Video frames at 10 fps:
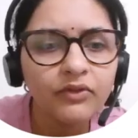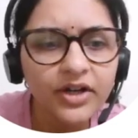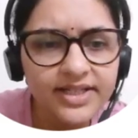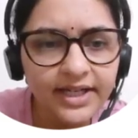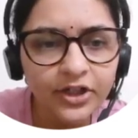is
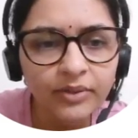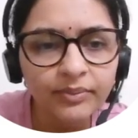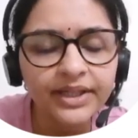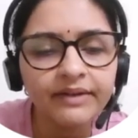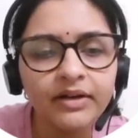economic
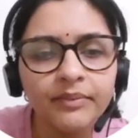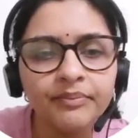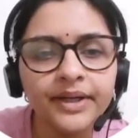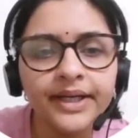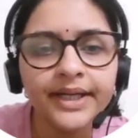
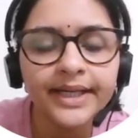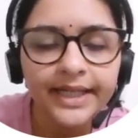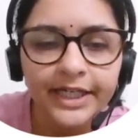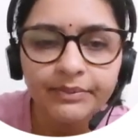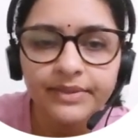development?
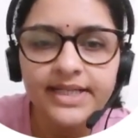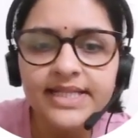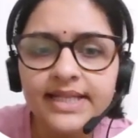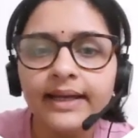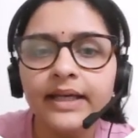It means
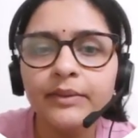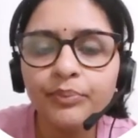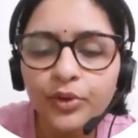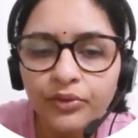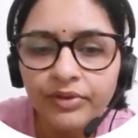
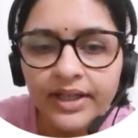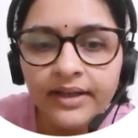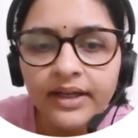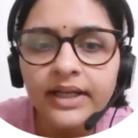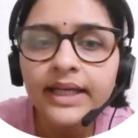improving the
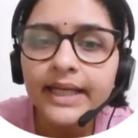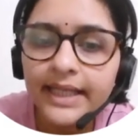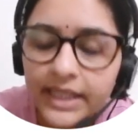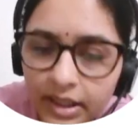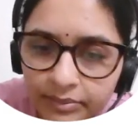
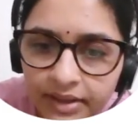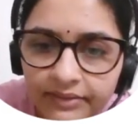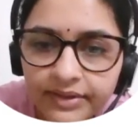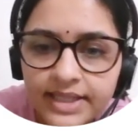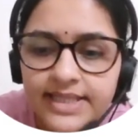income
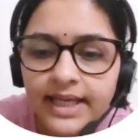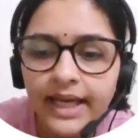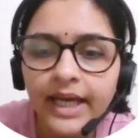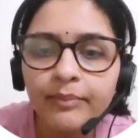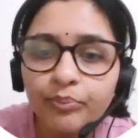levels,
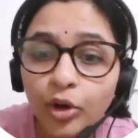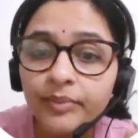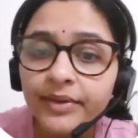employment